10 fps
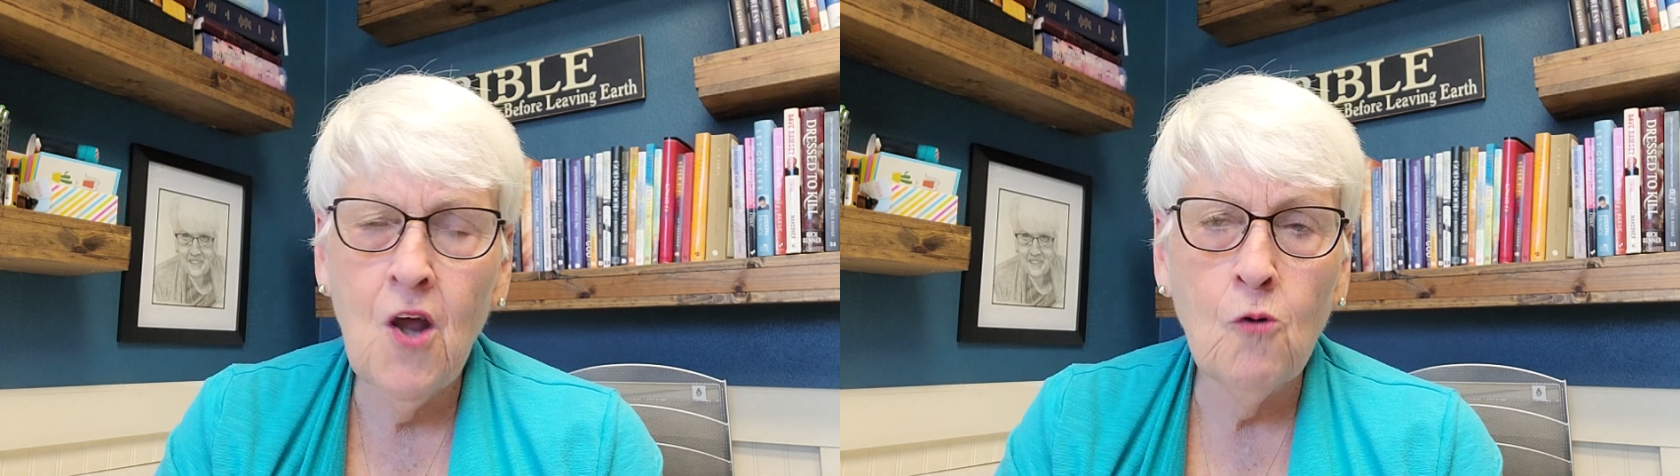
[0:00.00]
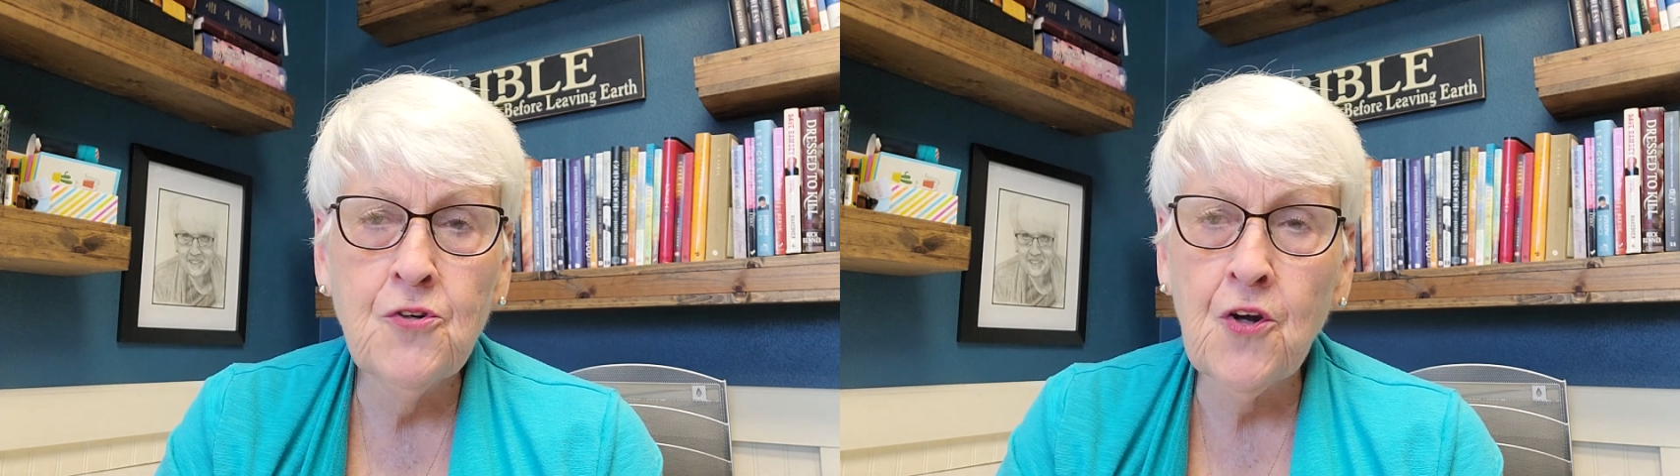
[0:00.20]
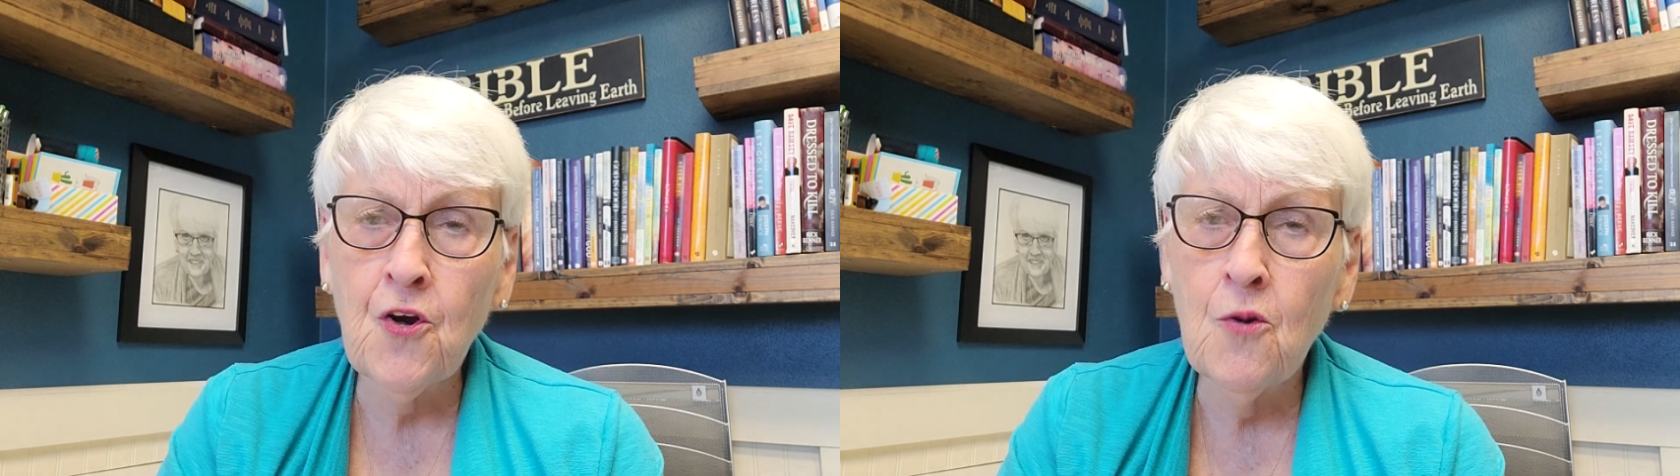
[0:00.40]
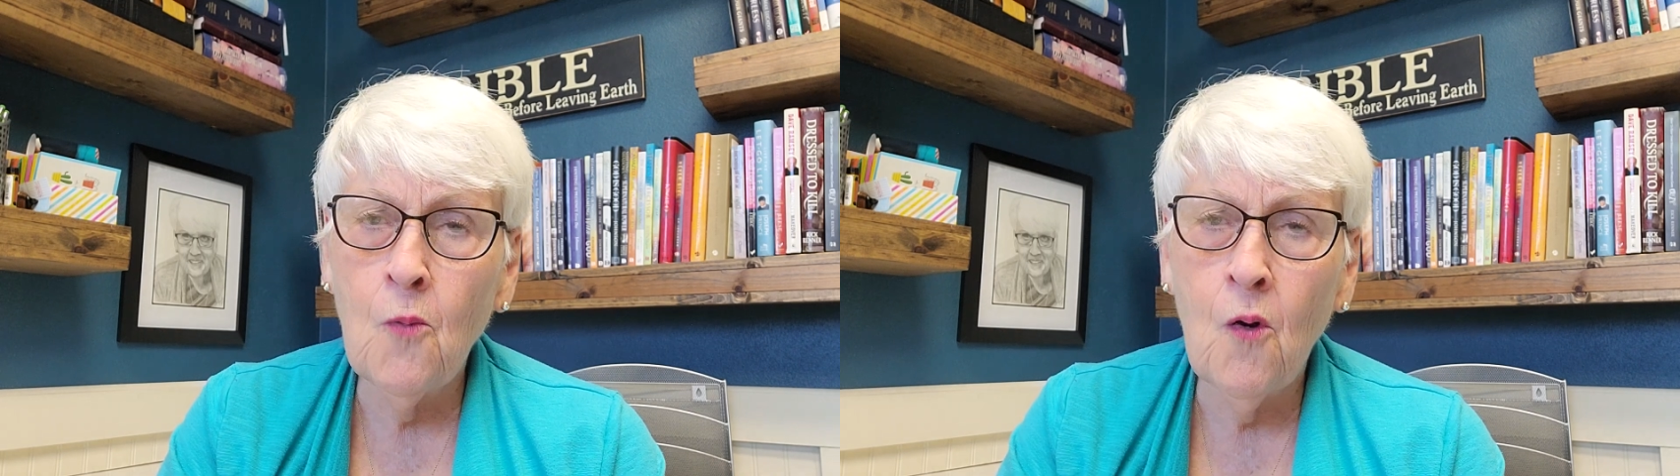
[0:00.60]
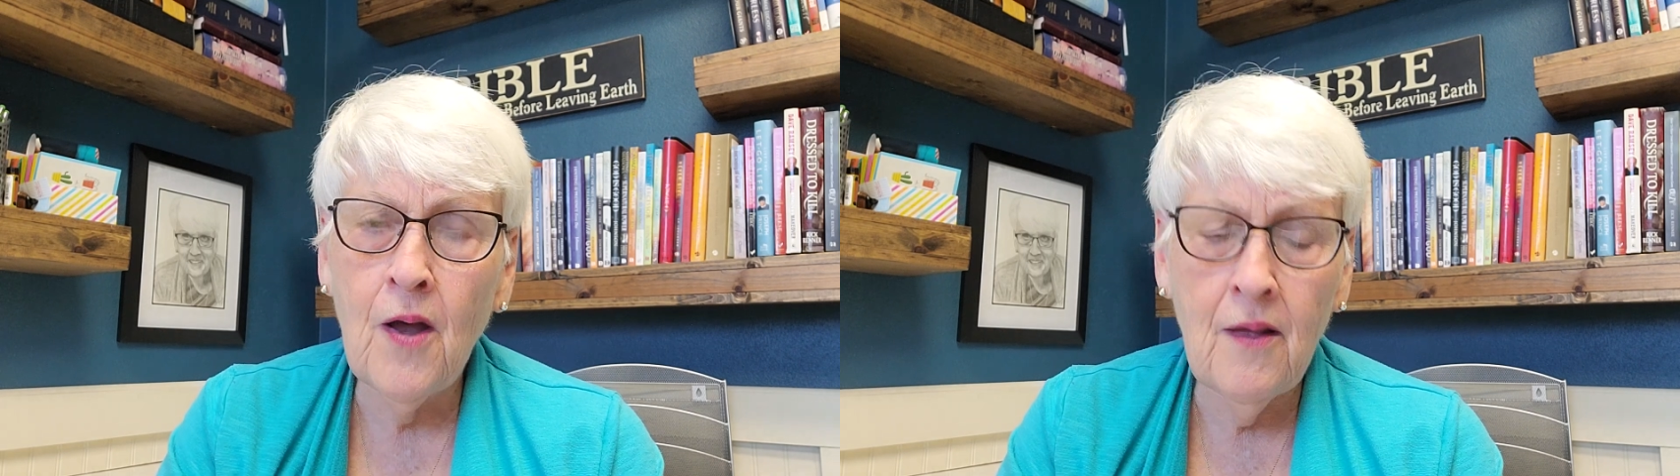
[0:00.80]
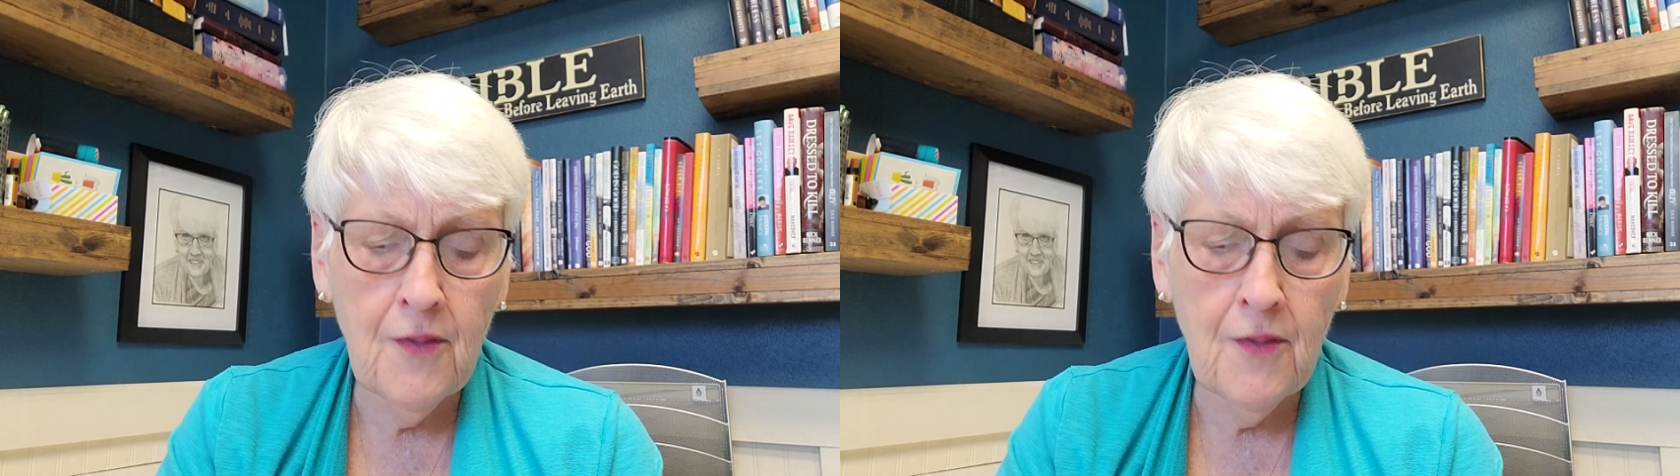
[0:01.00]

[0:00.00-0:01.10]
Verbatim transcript: no turmoil,